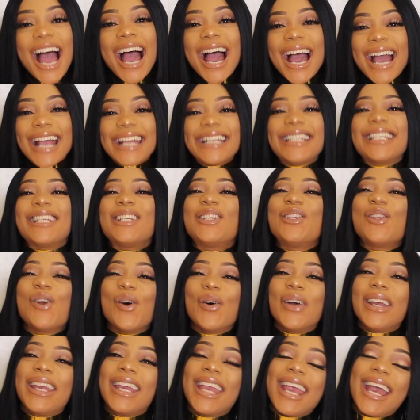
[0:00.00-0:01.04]
I did
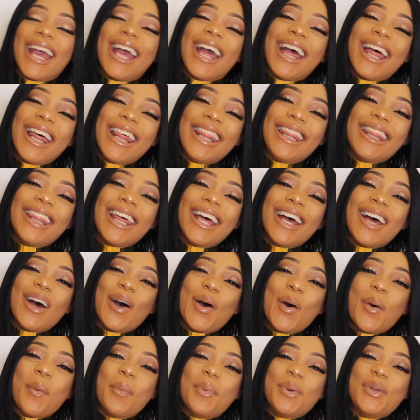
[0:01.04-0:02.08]
not get
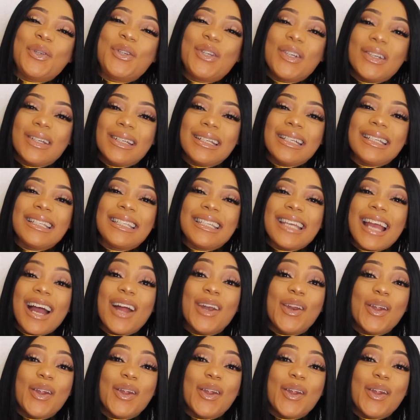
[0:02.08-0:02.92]
the opportunity.